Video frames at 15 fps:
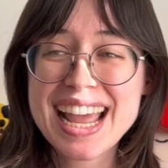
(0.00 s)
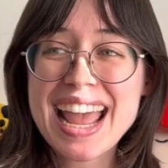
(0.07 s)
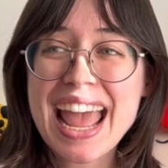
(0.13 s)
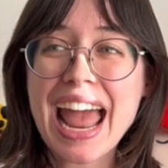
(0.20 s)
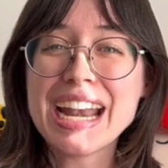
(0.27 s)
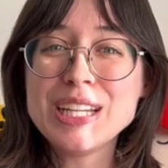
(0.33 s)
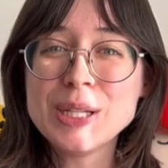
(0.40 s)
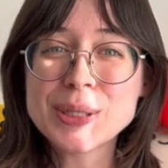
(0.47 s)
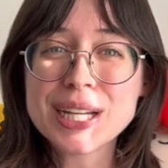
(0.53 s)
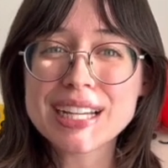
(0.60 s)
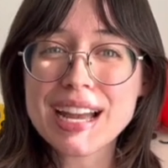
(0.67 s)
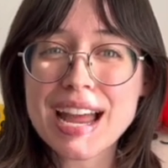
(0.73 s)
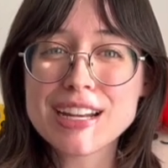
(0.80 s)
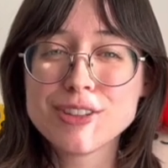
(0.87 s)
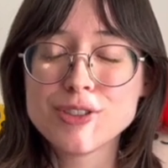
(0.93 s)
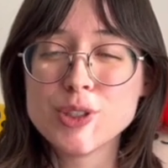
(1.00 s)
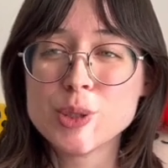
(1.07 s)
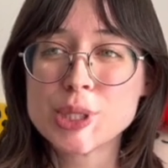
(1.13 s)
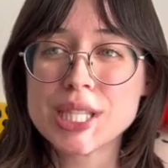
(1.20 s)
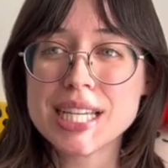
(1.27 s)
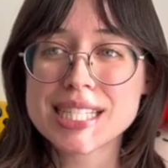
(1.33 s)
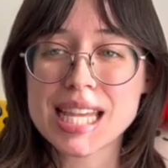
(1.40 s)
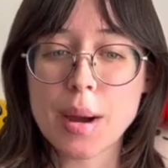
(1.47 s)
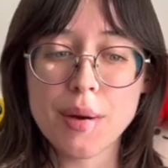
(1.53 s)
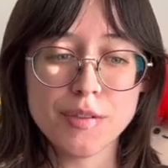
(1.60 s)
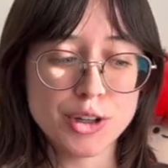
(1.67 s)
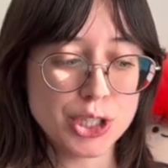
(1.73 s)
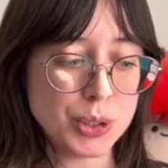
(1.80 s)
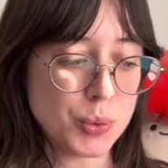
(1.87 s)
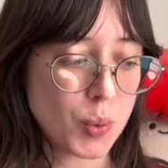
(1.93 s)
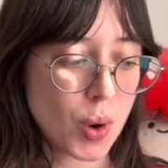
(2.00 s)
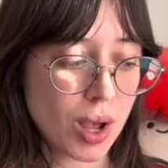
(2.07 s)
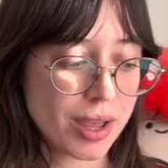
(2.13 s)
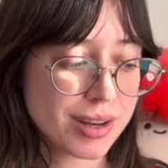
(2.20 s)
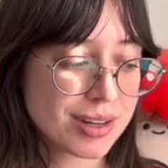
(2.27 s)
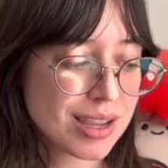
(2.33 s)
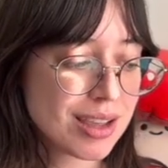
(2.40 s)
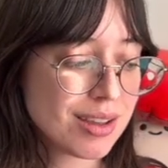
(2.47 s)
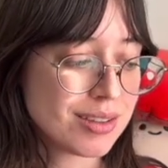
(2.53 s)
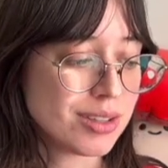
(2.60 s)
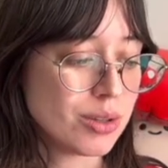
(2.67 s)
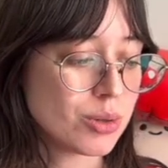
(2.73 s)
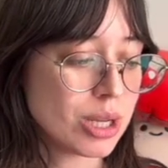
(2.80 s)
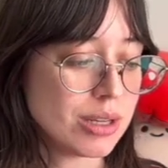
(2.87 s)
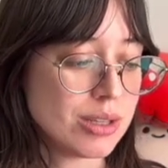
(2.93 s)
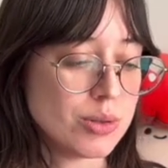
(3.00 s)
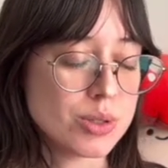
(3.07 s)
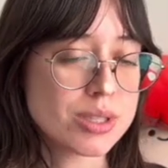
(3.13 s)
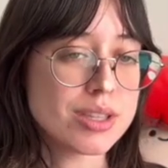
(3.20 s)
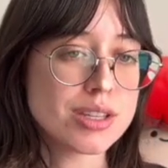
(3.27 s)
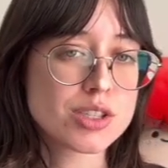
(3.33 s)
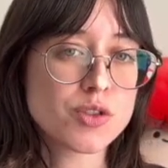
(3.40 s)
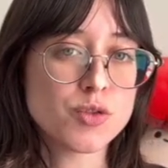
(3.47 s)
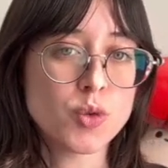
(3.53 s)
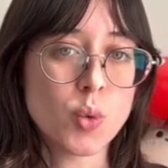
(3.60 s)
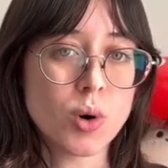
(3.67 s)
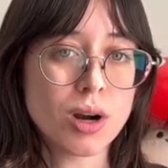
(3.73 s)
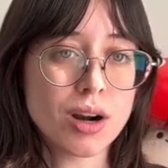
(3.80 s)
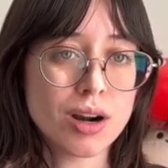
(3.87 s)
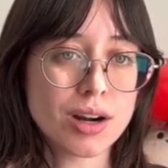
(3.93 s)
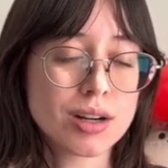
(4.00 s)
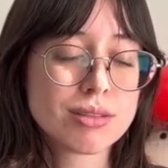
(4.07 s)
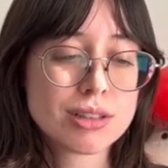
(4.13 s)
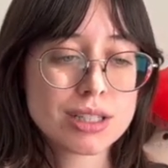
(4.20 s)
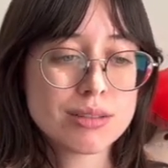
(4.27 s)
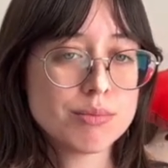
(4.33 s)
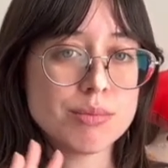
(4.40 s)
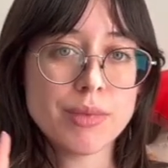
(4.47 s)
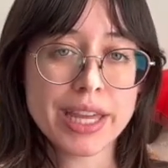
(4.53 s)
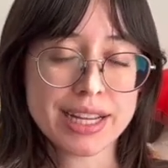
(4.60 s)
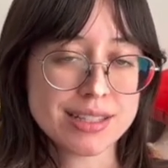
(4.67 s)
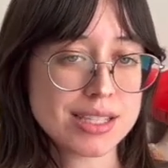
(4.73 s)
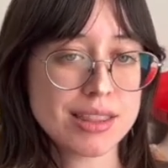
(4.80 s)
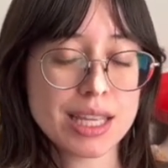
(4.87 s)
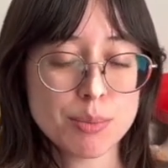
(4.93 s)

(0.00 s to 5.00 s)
And you can kind of use this however you want. You could use this for, like I said, like